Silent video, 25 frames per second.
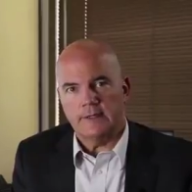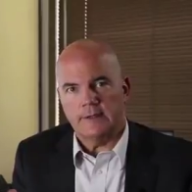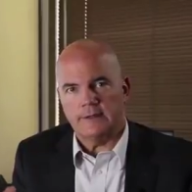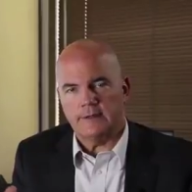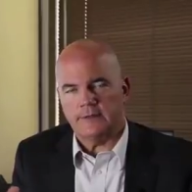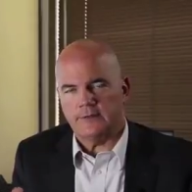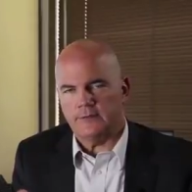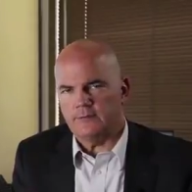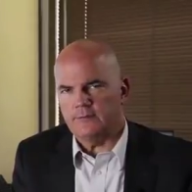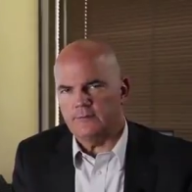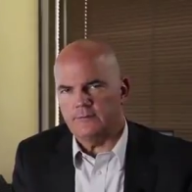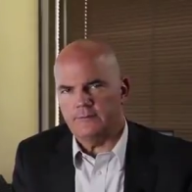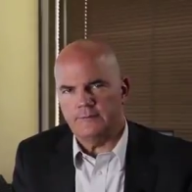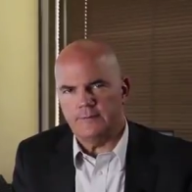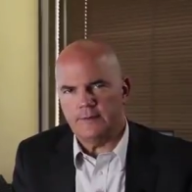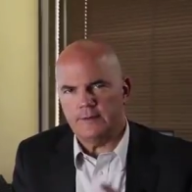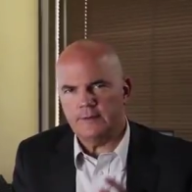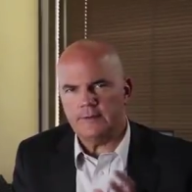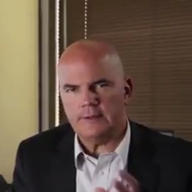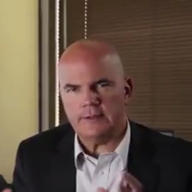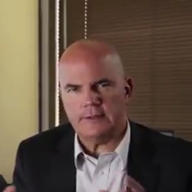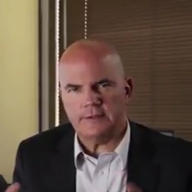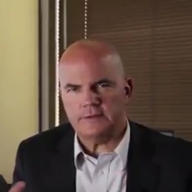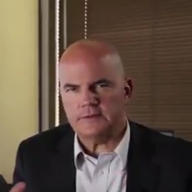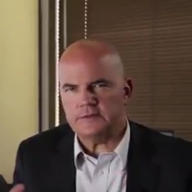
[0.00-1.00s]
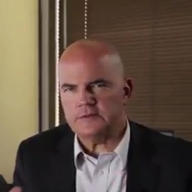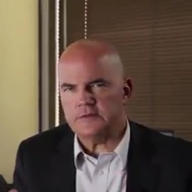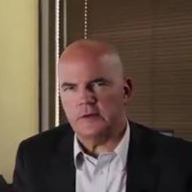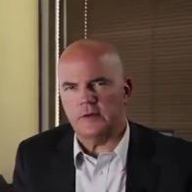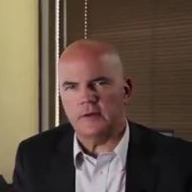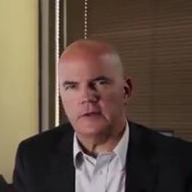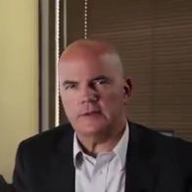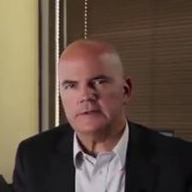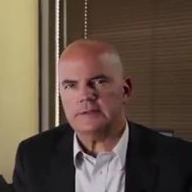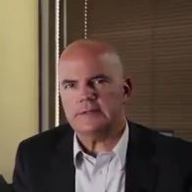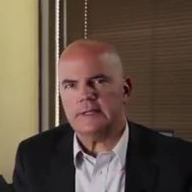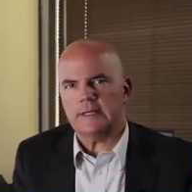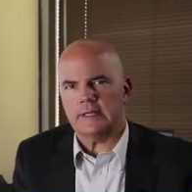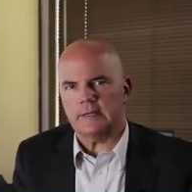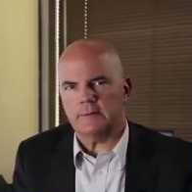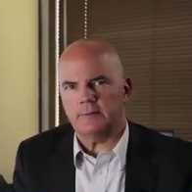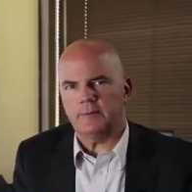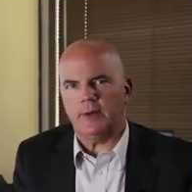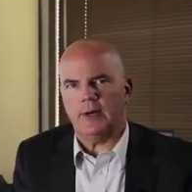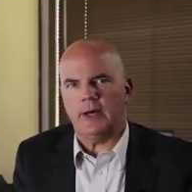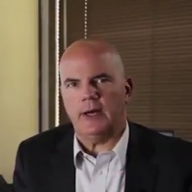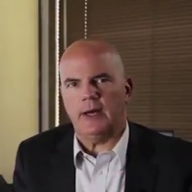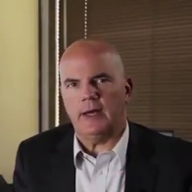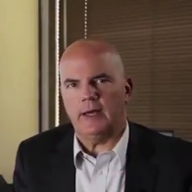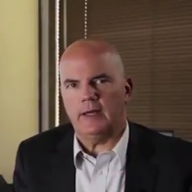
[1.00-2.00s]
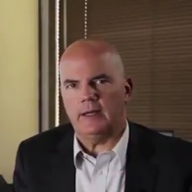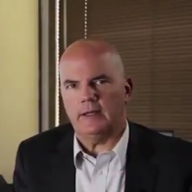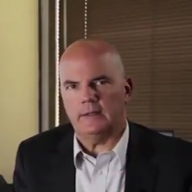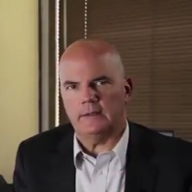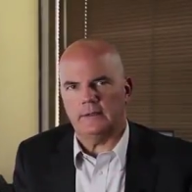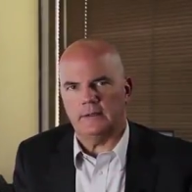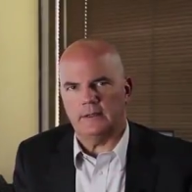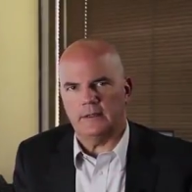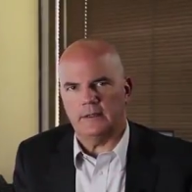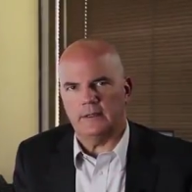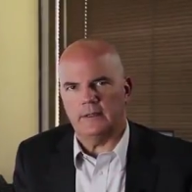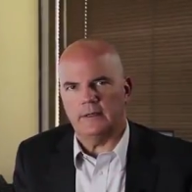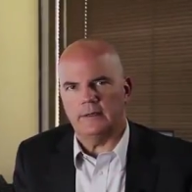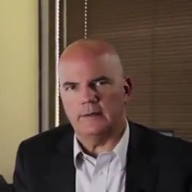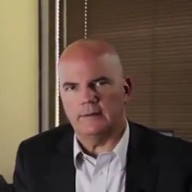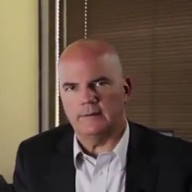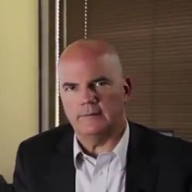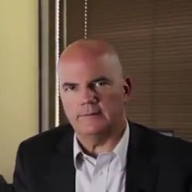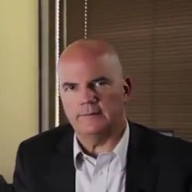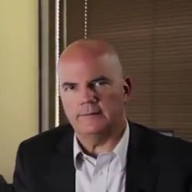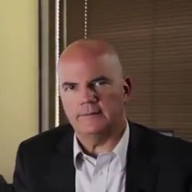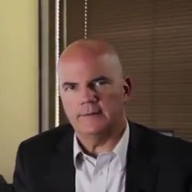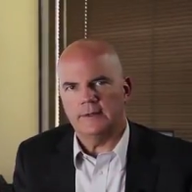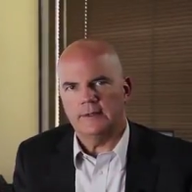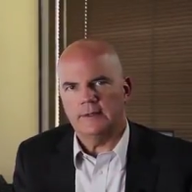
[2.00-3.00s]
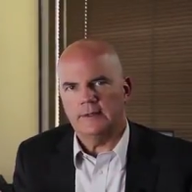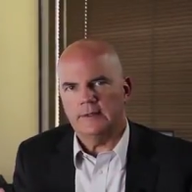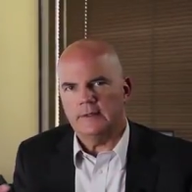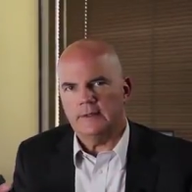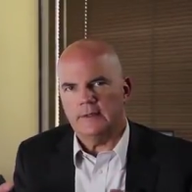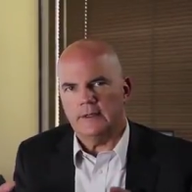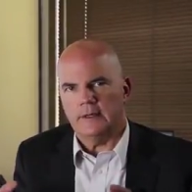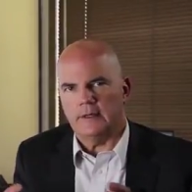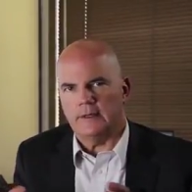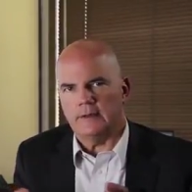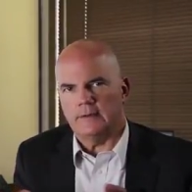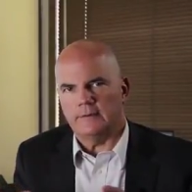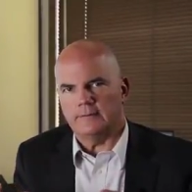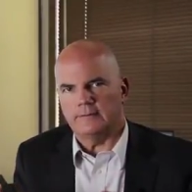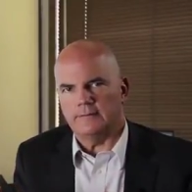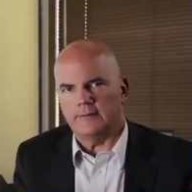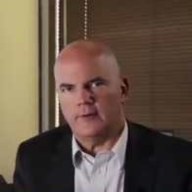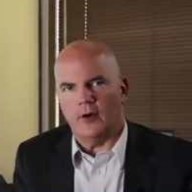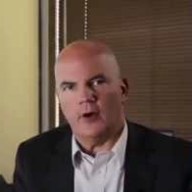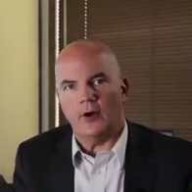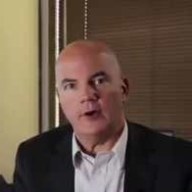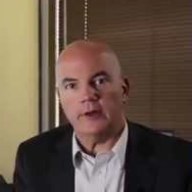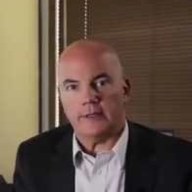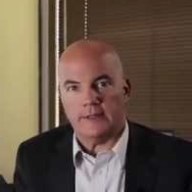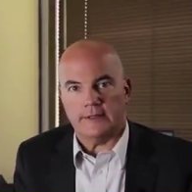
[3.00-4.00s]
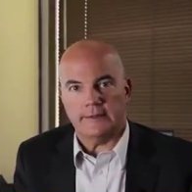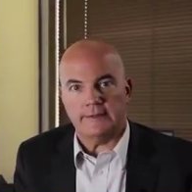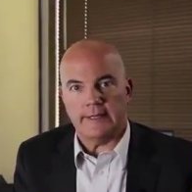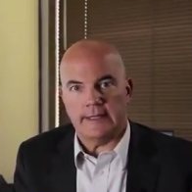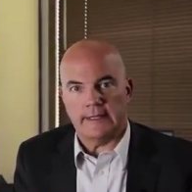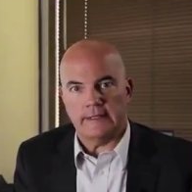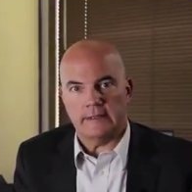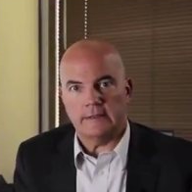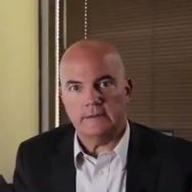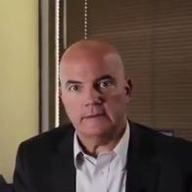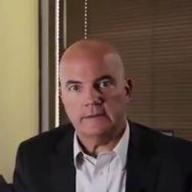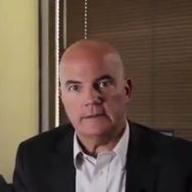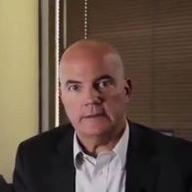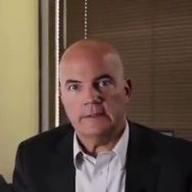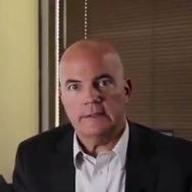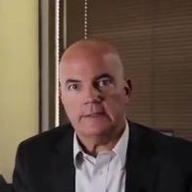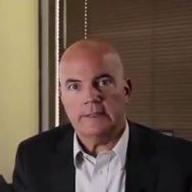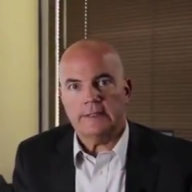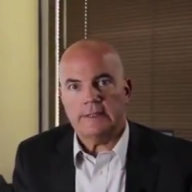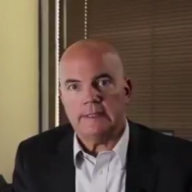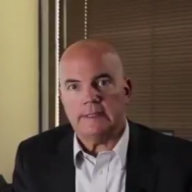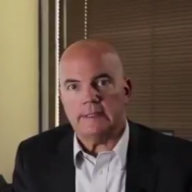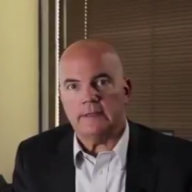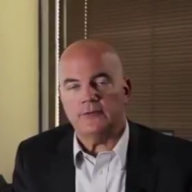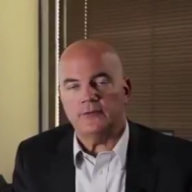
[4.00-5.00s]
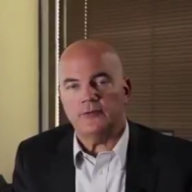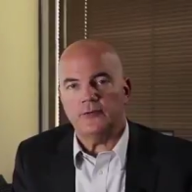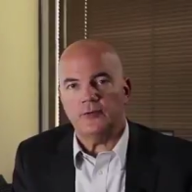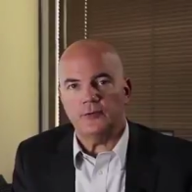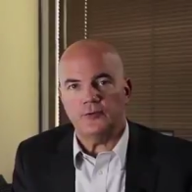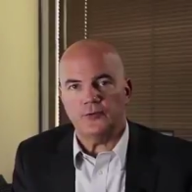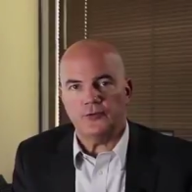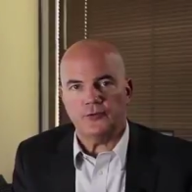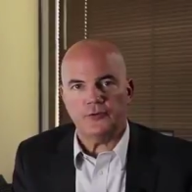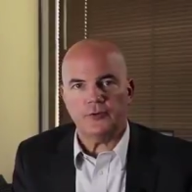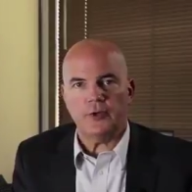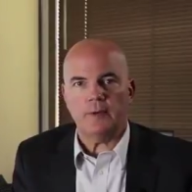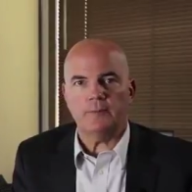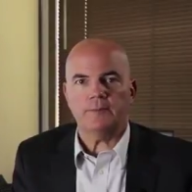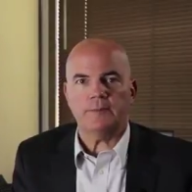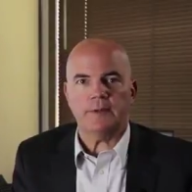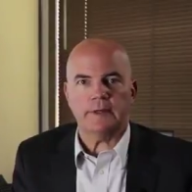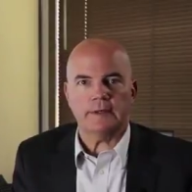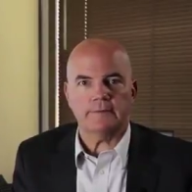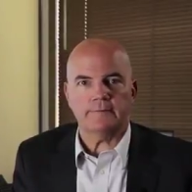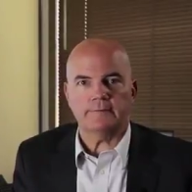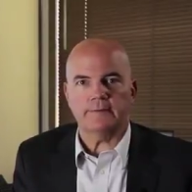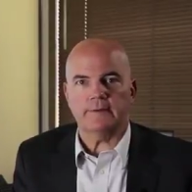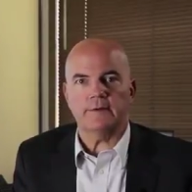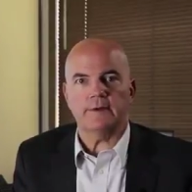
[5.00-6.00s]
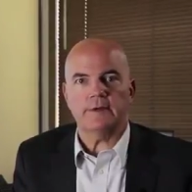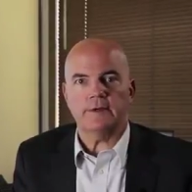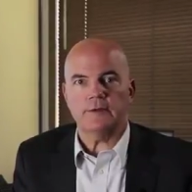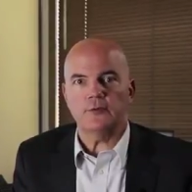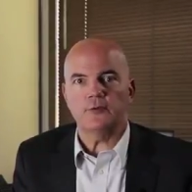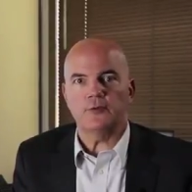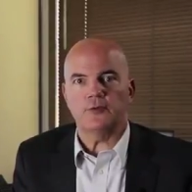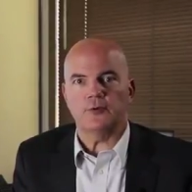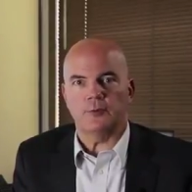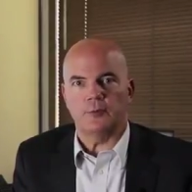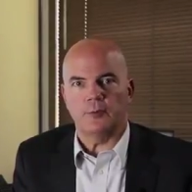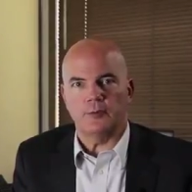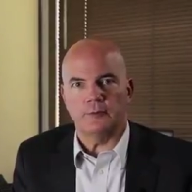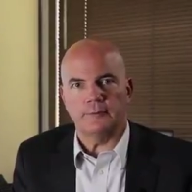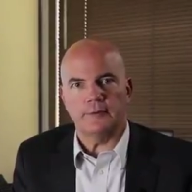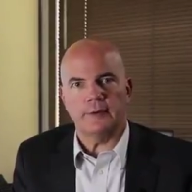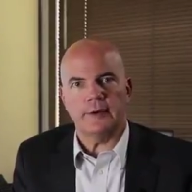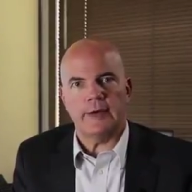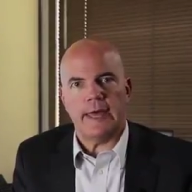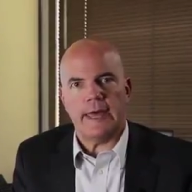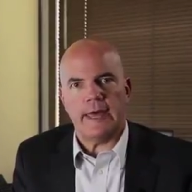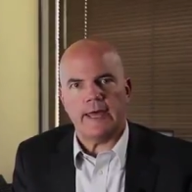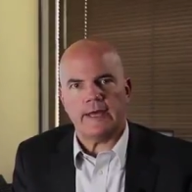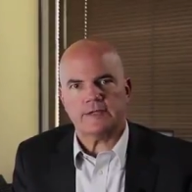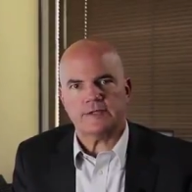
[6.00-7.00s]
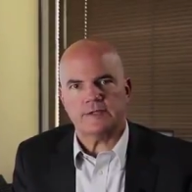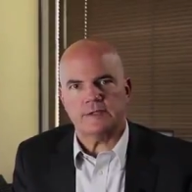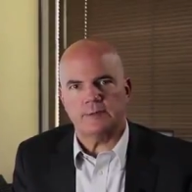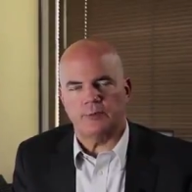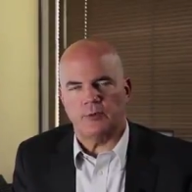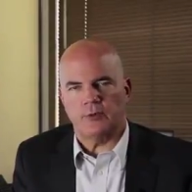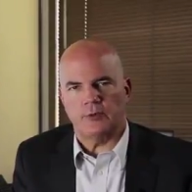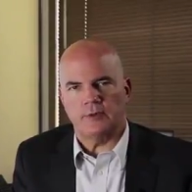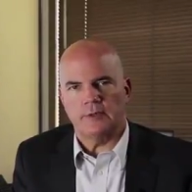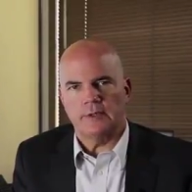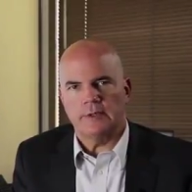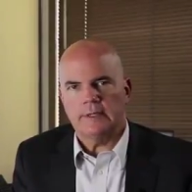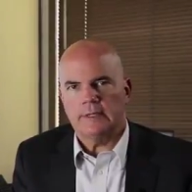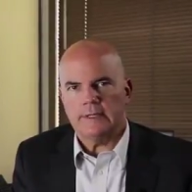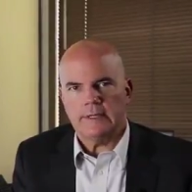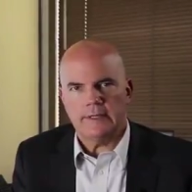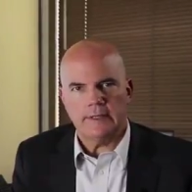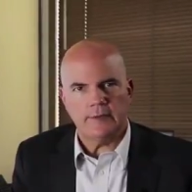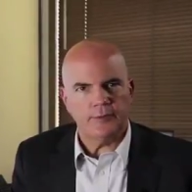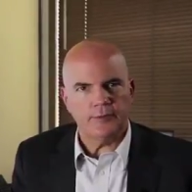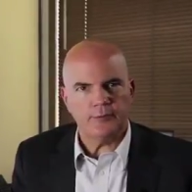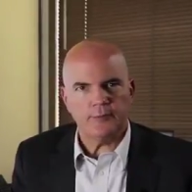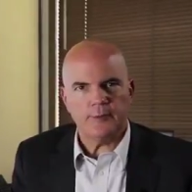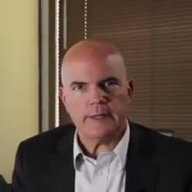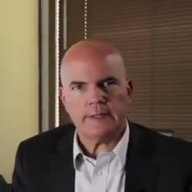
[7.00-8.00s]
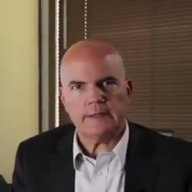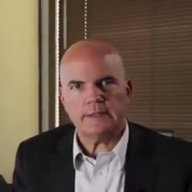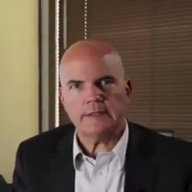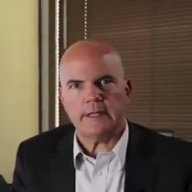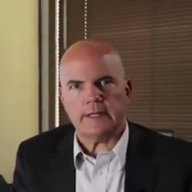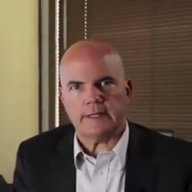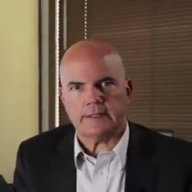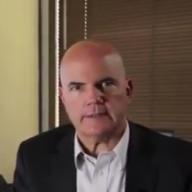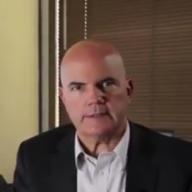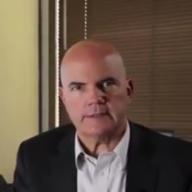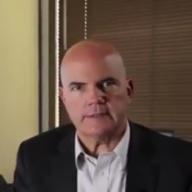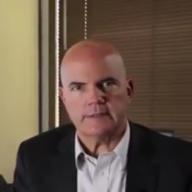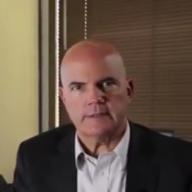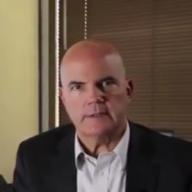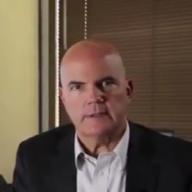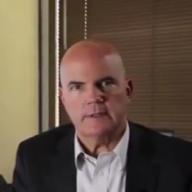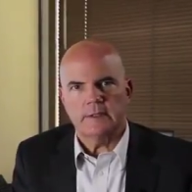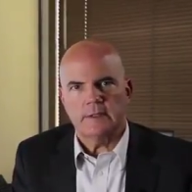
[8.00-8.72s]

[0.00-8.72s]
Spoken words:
this very daunting pile of audit data into something very usable, very actionable. In 3 clicks,